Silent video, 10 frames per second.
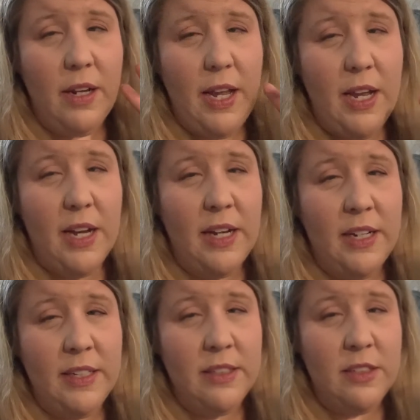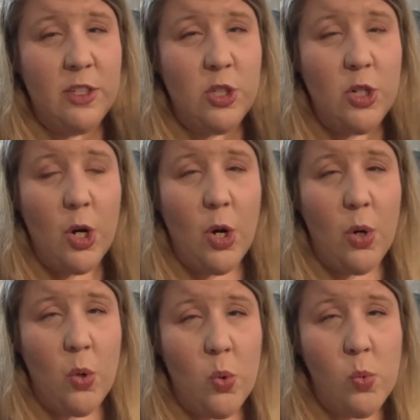And
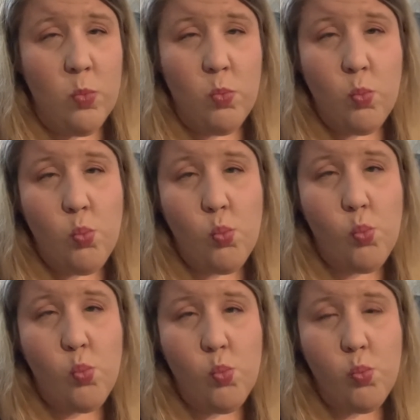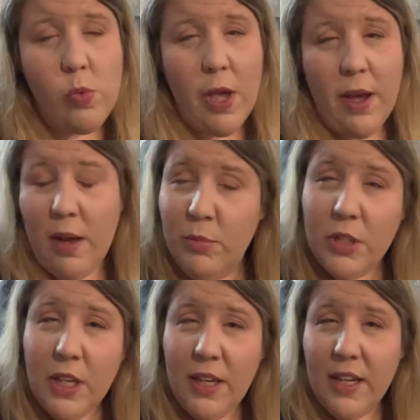so, yeah, I'm
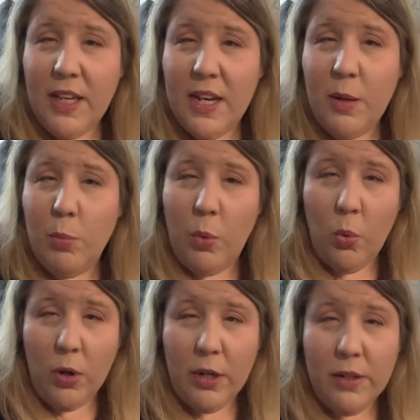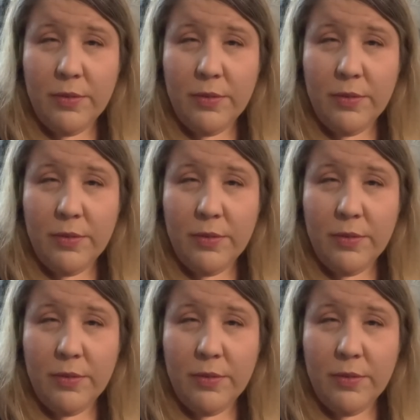looking at getting more.